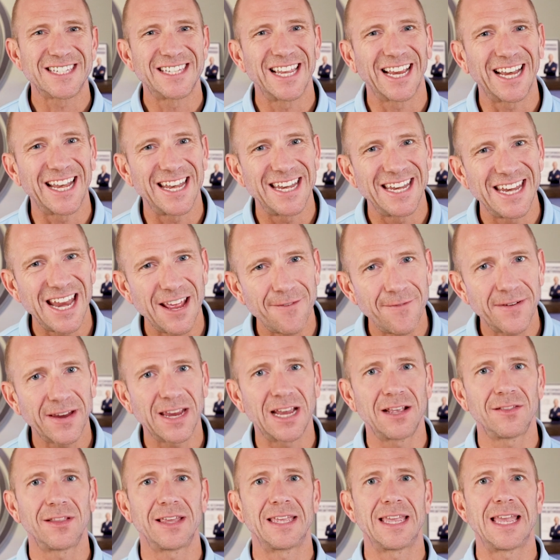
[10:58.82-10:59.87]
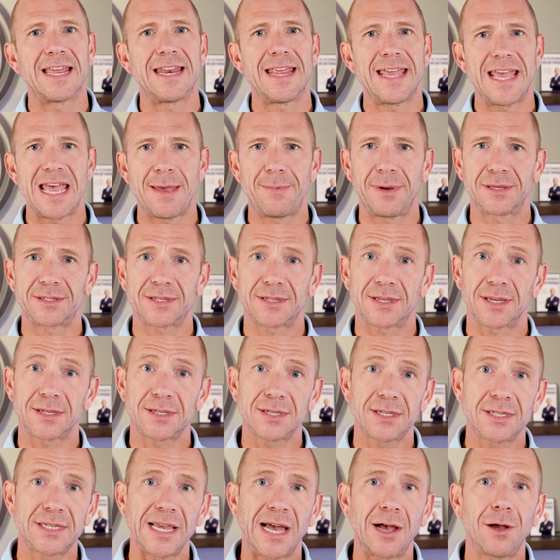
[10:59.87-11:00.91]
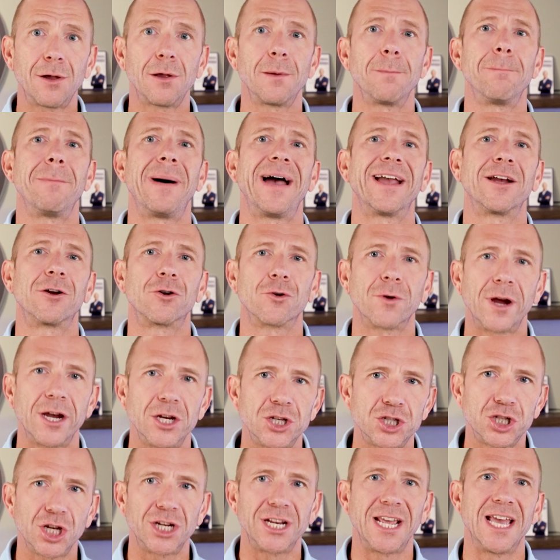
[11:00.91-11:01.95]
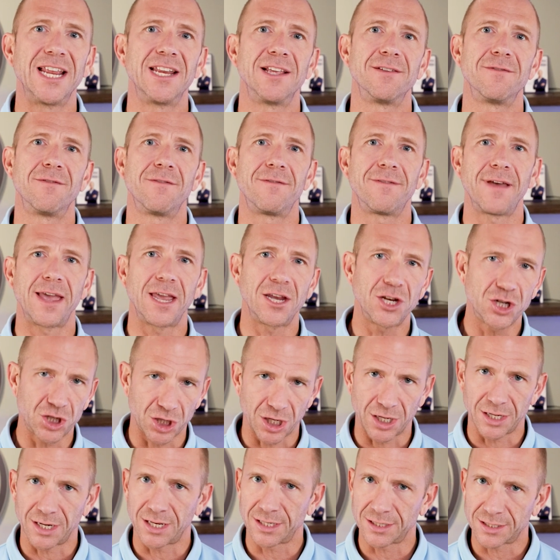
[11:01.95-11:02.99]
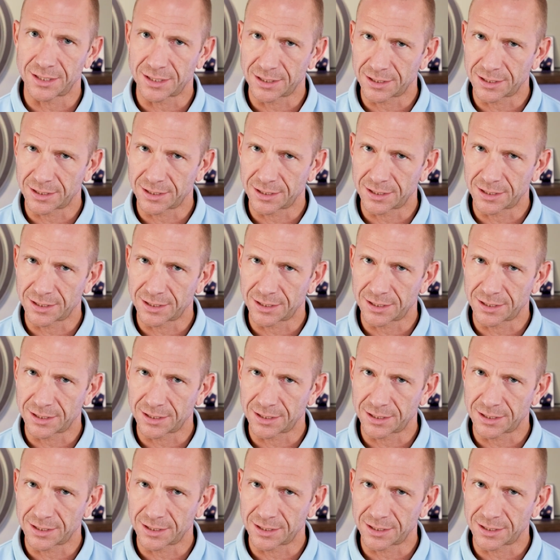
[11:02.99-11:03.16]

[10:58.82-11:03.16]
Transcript: significantly inhibits cell migration and invasion in